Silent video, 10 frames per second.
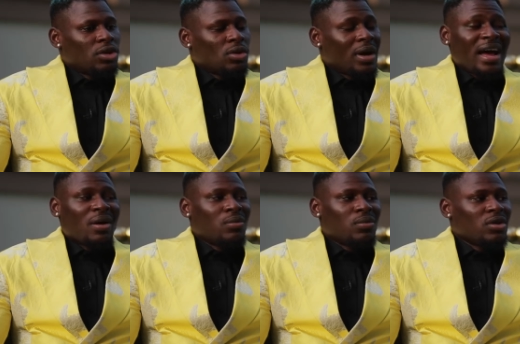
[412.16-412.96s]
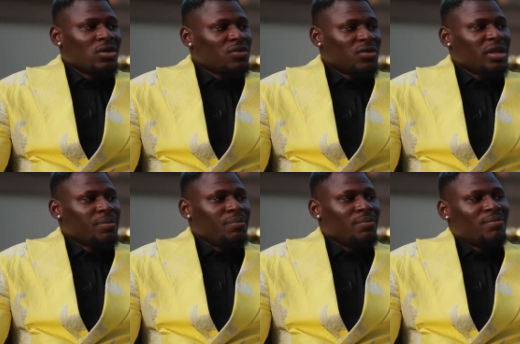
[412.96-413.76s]
you know, I wouldn't
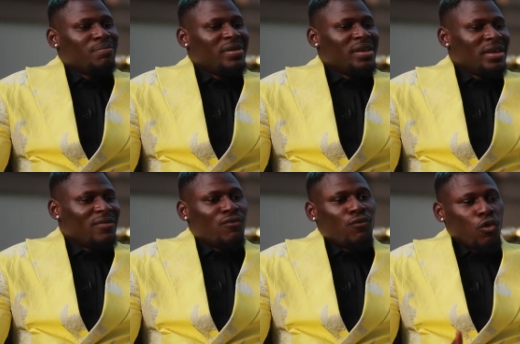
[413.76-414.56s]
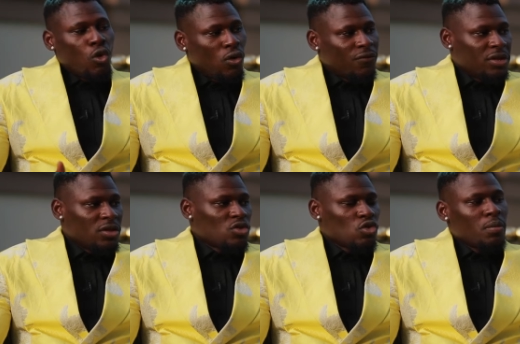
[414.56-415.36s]
really be involved
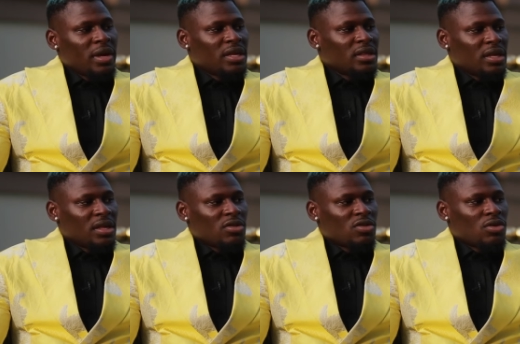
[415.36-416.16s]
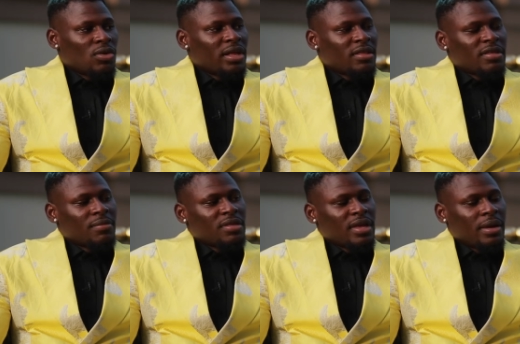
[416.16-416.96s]
in so many things, you know, at the
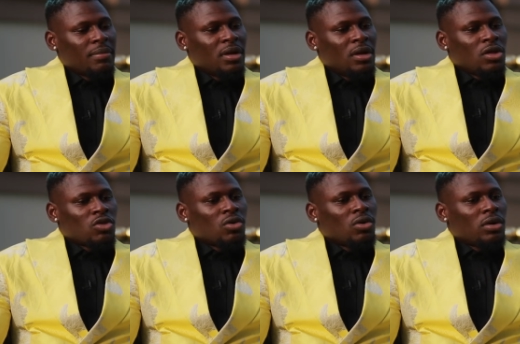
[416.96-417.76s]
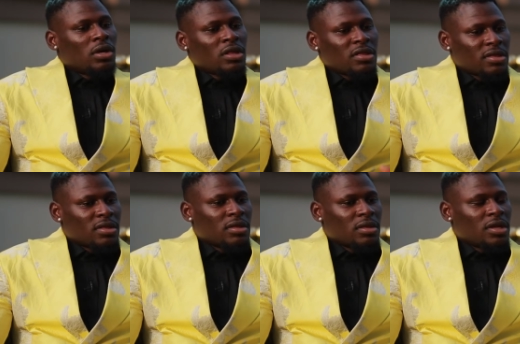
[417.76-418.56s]
same time. So
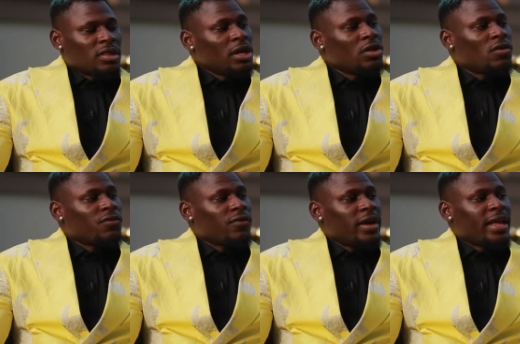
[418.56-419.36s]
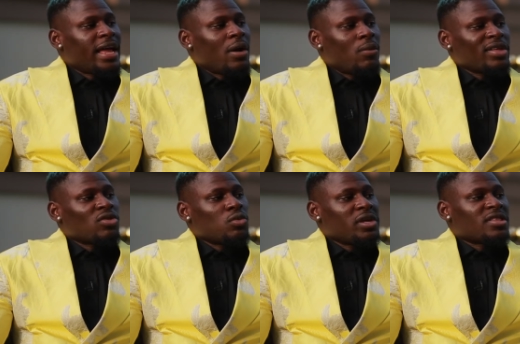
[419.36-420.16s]
it's the thing of either I
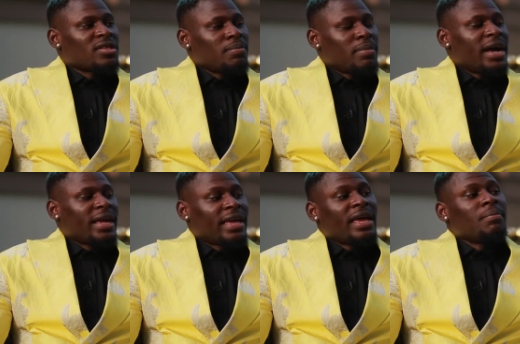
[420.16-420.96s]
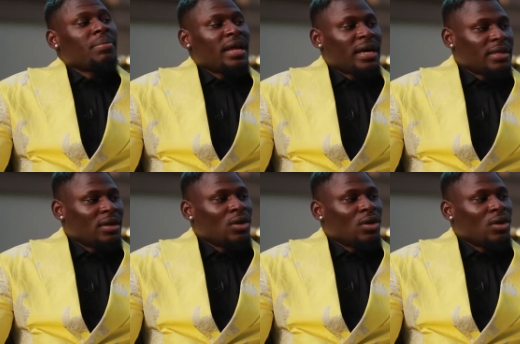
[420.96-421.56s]
went with my game plan